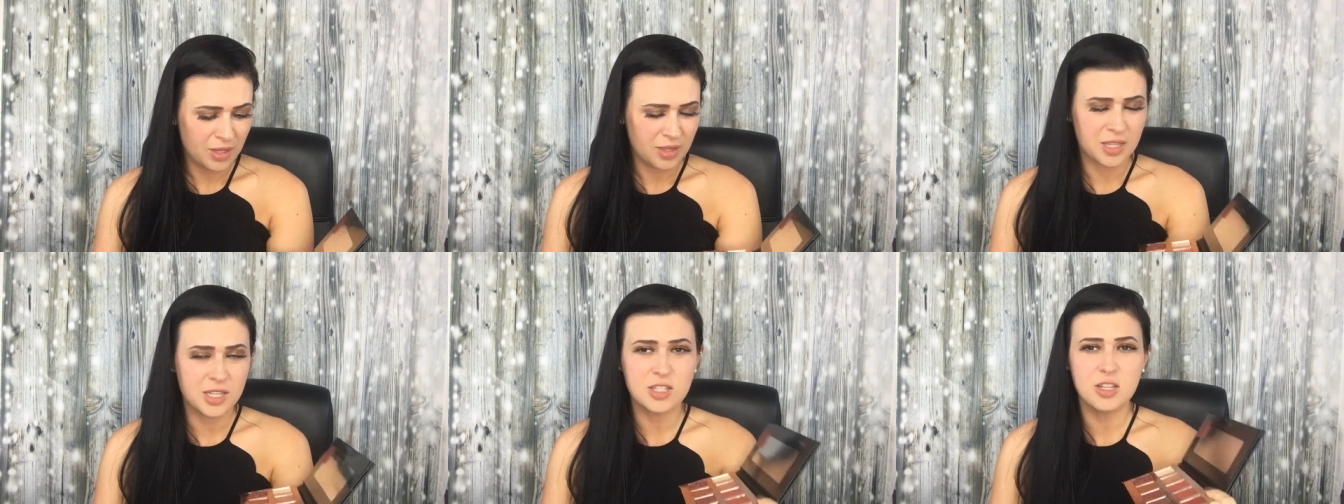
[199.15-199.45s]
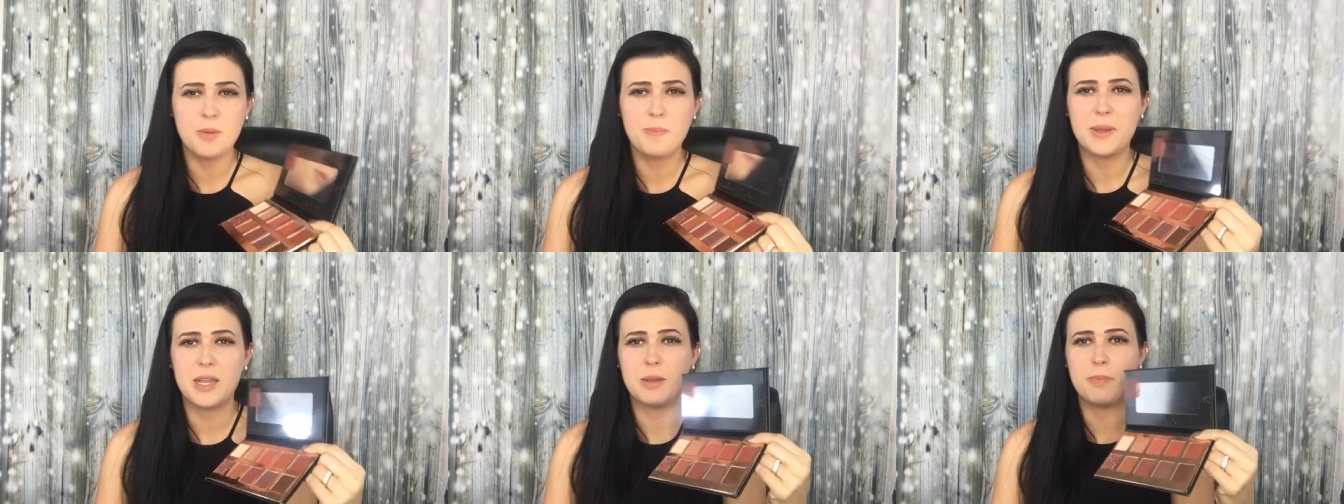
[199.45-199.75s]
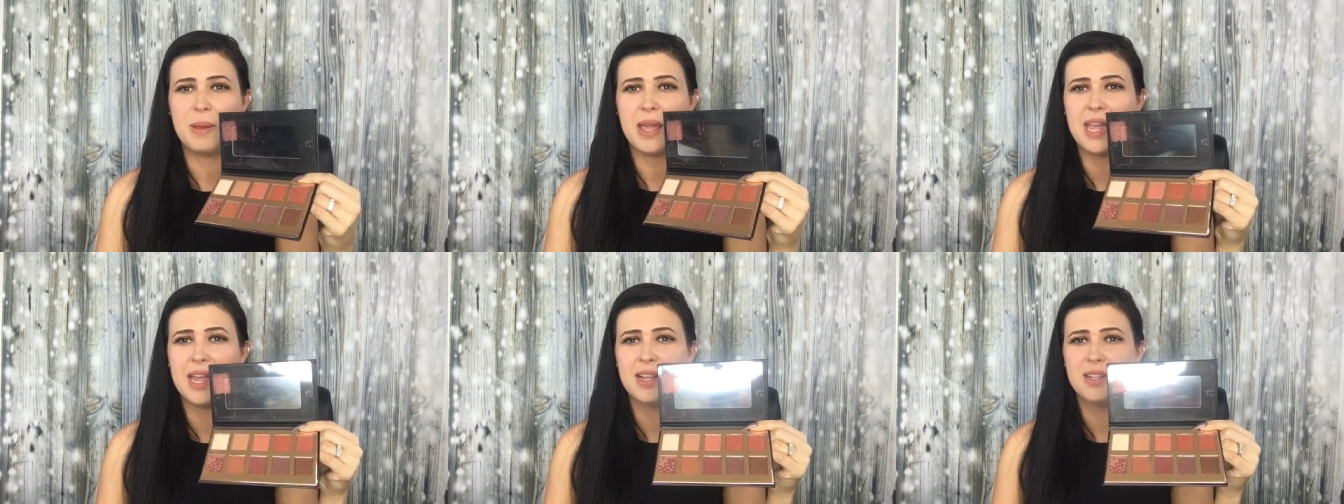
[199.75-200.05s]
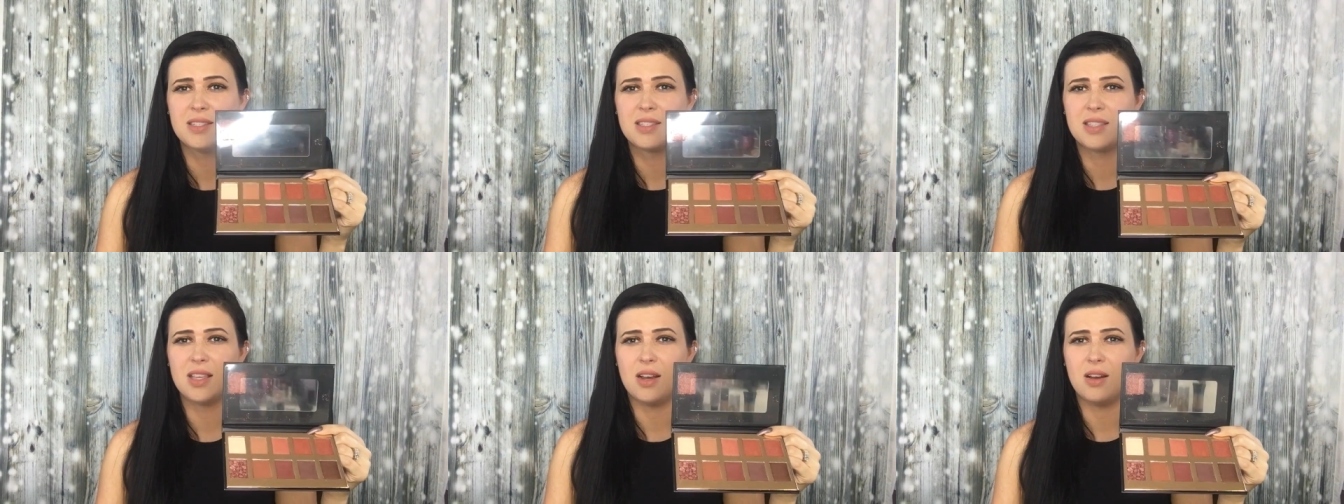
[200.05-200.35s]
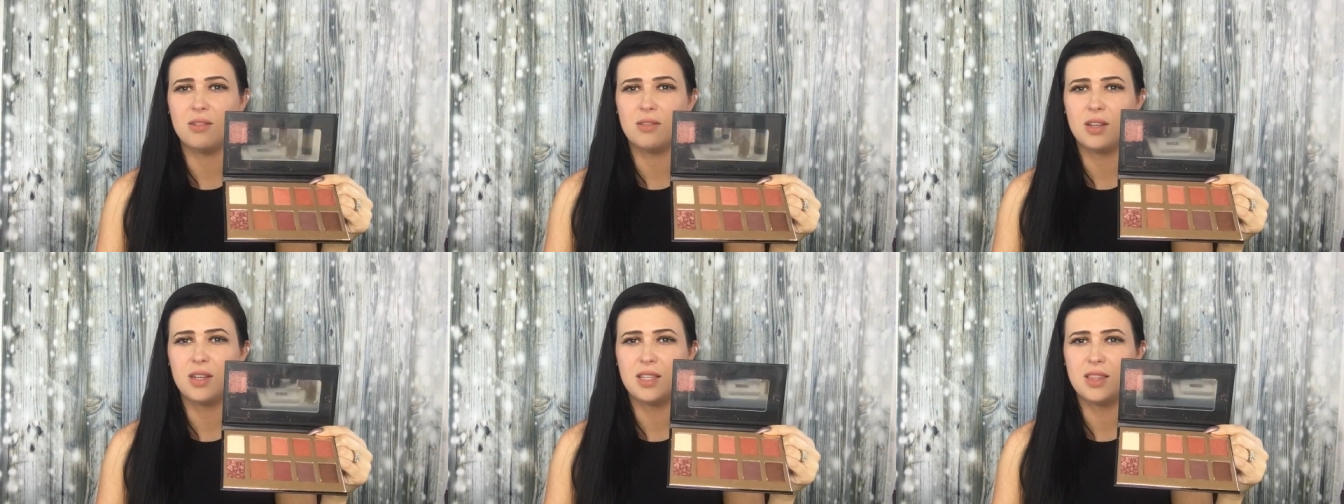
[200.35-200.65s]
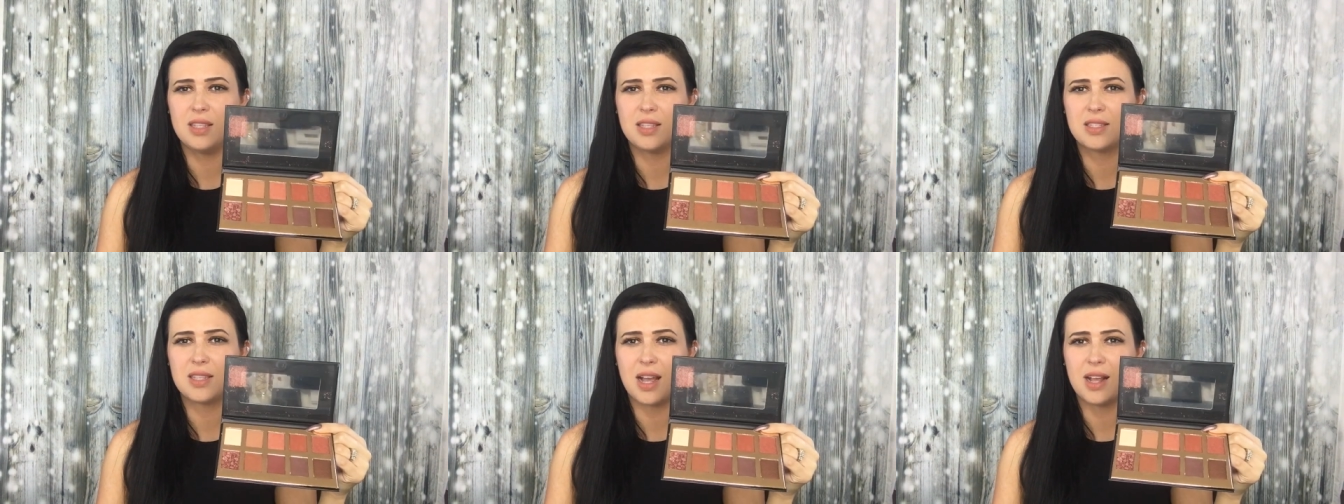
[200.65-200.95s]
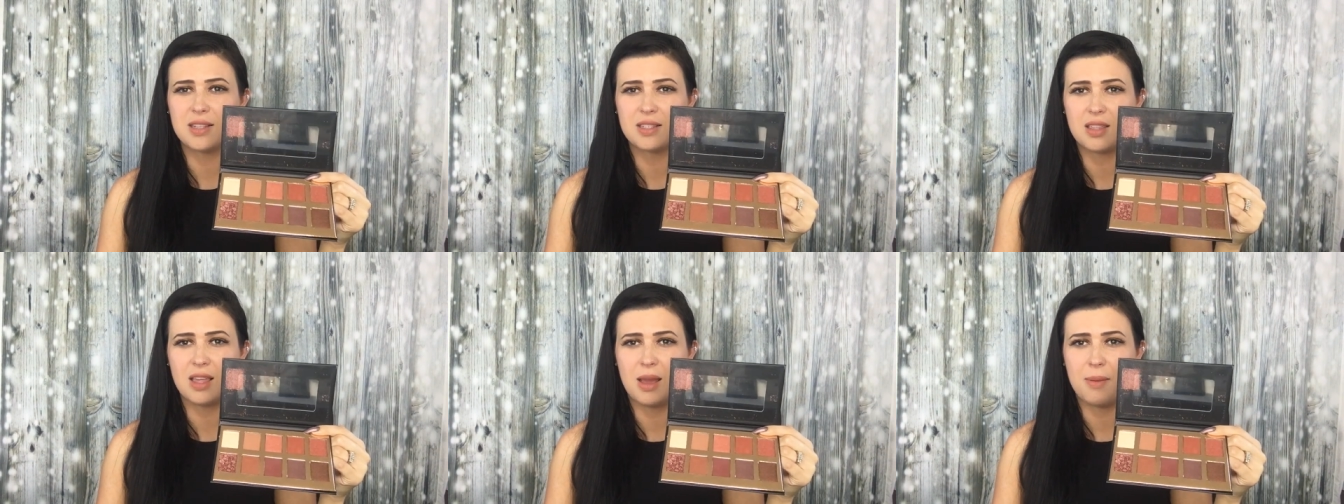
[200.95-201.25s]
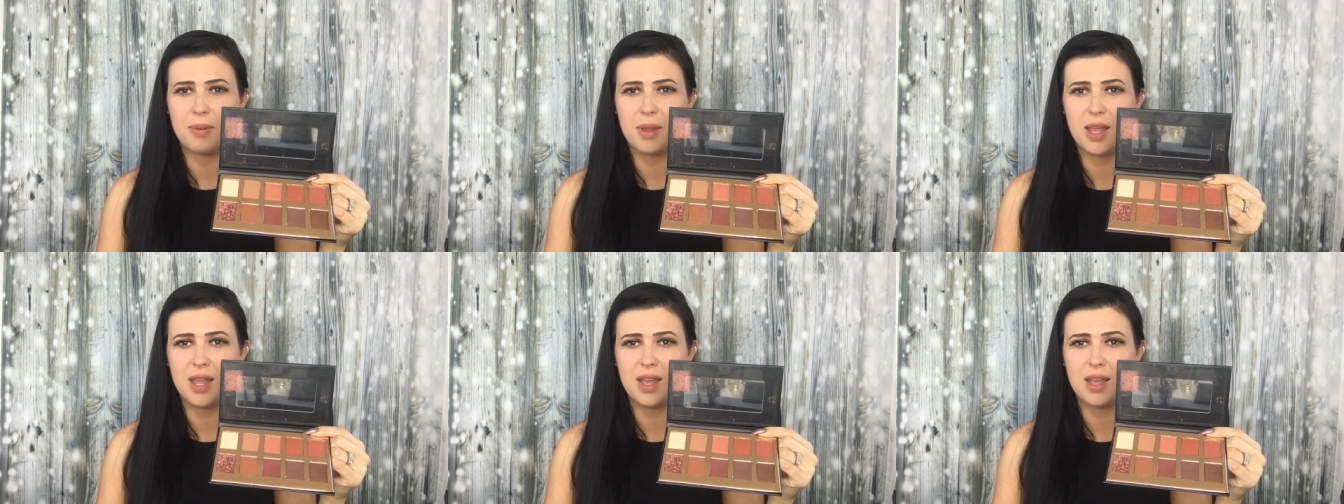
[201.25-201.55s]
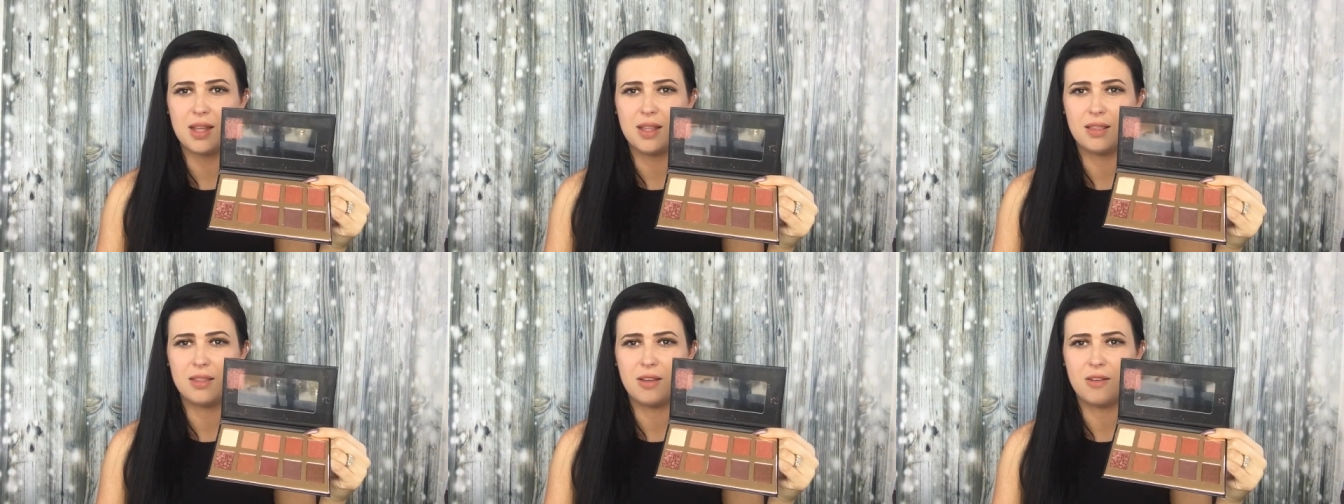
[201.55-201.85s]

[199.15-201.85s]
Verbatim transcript: These are big pans though. Look at the size of that pan,